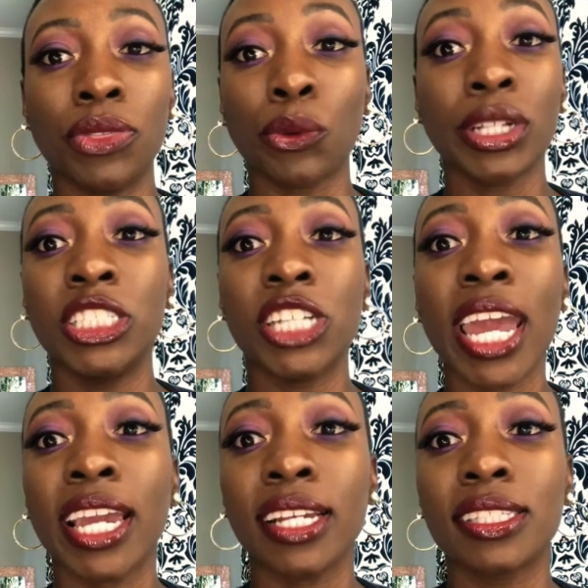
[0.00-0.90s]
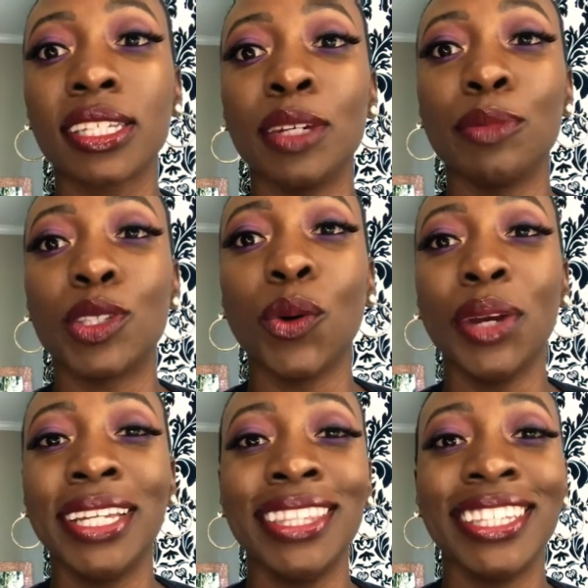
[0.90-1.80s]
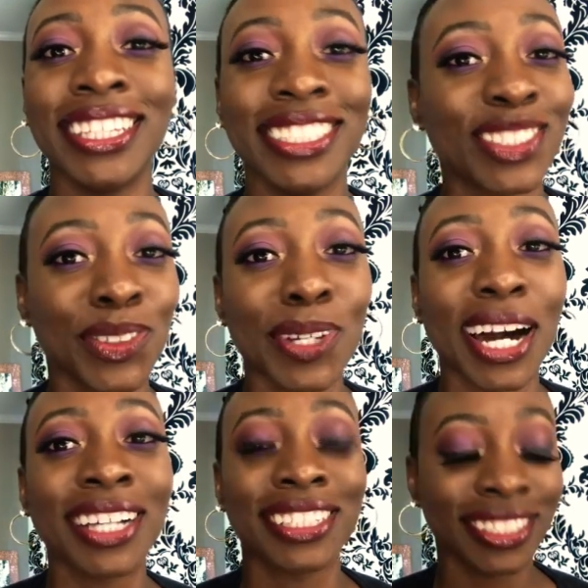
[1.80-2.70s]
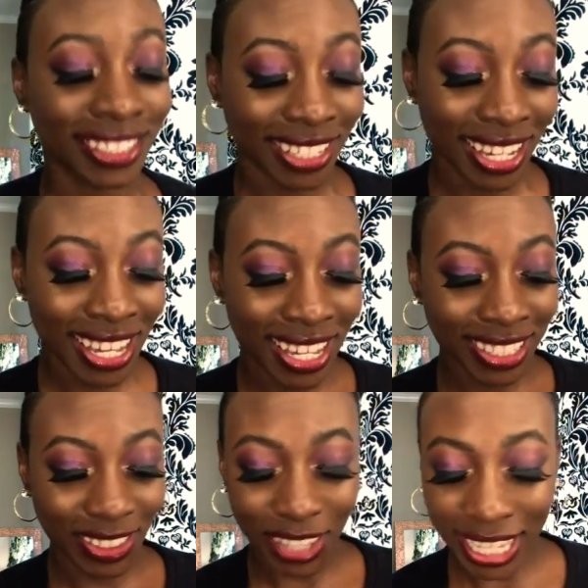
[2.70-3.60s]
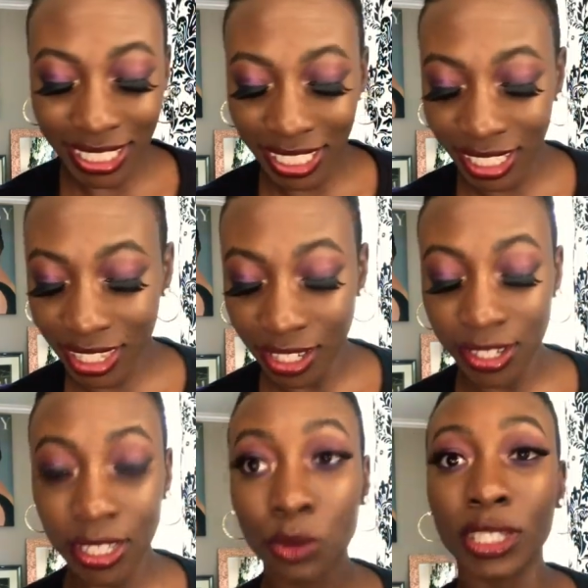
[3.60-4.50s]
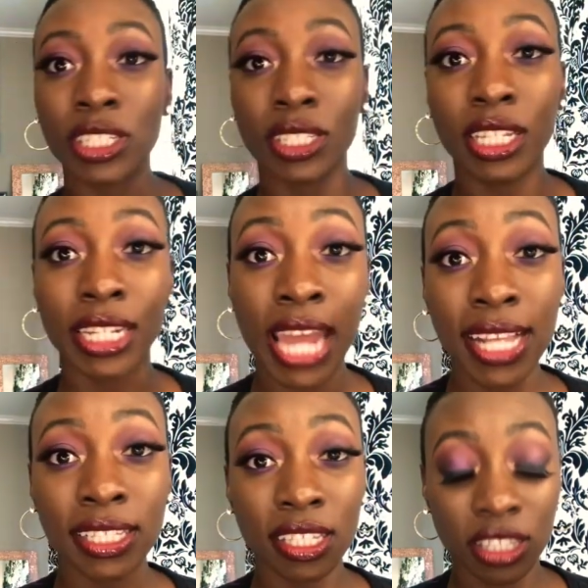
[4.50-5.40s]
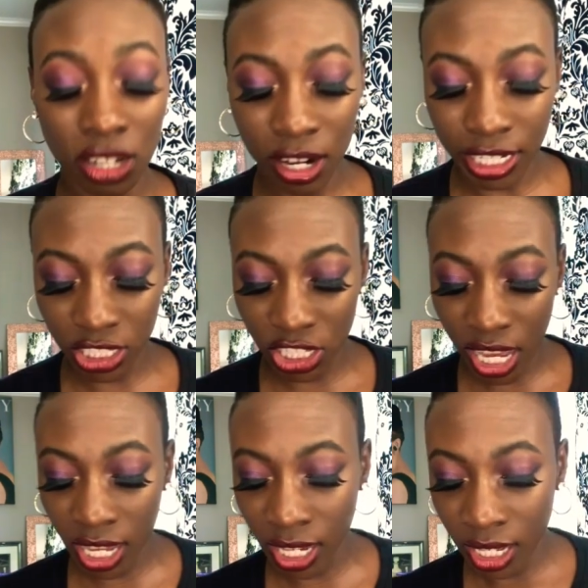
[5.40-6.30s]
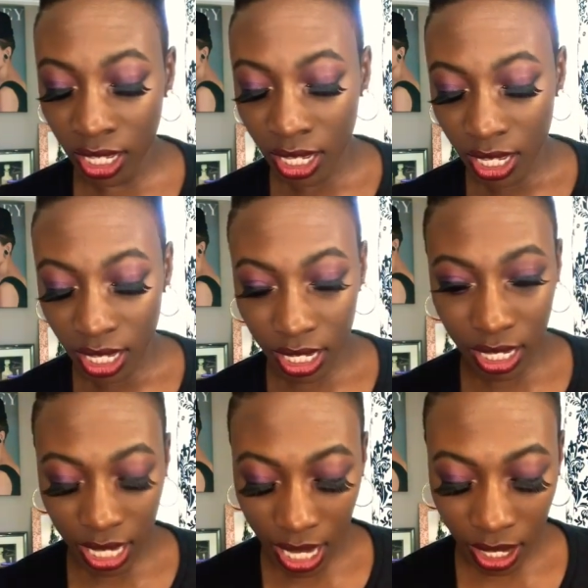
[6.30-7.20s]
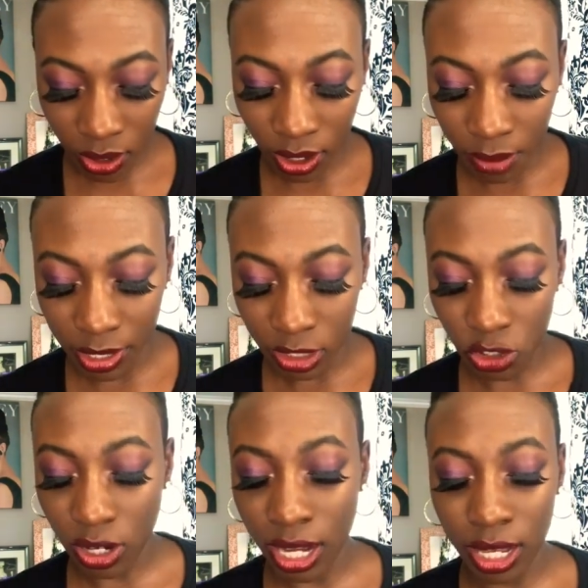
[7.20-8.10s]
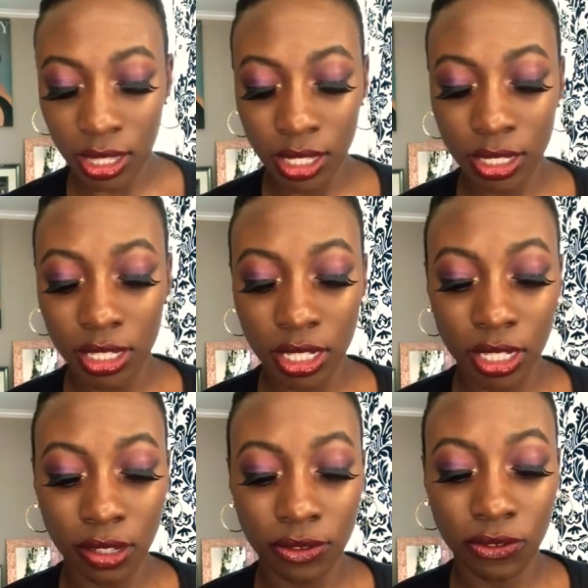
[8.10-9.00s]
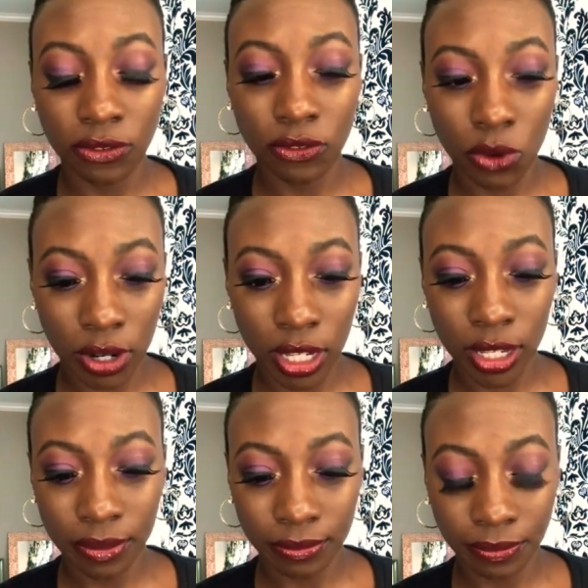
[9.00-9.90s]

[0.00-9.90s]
3 shades in between these 2 colors. So that's D30, which is the next to the darkest shade. And now I'm gonna try the D40.